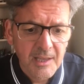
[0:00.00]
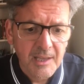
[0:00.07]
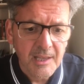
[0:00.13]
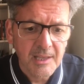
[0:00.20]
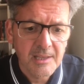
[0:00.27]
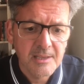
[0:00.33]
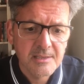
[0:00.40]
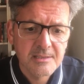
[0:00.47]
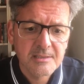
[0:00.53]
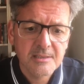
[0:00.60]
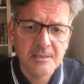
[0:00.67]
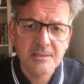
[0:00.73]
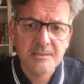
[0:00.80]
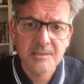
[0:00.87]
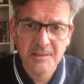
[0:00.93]
is
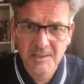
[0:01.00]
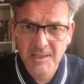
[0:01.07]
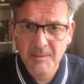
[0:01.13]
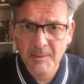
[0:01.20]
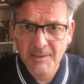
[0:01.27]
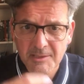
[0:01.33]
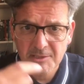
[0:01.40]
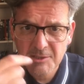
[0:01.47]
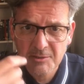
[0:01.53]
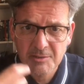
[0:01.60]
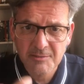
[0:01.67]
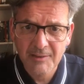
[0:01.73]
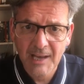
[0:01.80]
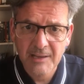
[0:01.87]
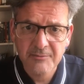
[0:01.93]
to think about this use
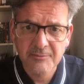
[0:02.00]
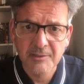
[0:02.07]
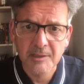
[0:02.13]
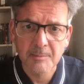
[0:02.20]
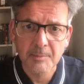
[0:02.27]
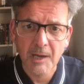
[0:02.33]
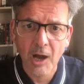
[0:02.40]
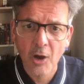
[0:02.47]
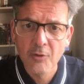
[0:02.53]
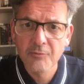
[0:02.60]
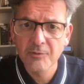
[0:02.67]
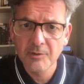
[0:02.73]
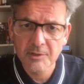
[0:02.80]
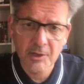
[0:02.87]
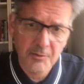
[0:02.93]
of adverb.
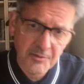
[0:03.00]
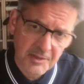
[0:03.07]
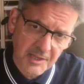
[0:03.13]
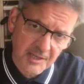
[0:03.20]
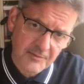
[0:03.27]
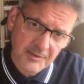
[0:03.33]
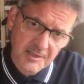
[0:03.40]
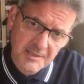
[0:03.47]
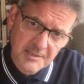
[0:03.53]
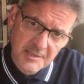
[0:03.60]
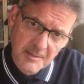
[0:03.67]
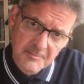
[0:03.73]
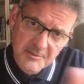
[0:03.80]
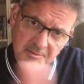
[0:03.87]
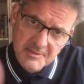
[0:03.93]
Think of it in
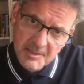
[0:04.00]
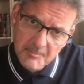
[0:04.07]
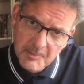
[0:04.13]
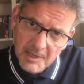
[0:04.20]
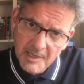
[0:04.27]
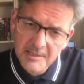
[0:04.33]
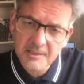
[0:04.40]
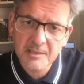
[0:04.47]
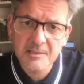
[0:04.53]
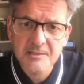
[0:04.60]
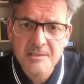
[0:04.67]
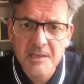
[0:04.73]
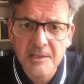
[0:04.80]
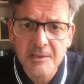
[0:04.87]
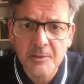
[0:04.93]
terms of some kind of
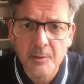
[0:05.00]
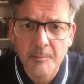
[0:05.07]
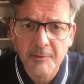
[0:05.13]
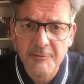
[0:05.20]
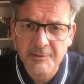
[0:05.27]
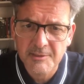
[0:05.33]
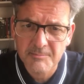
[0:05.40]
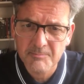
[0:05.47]
continuum. If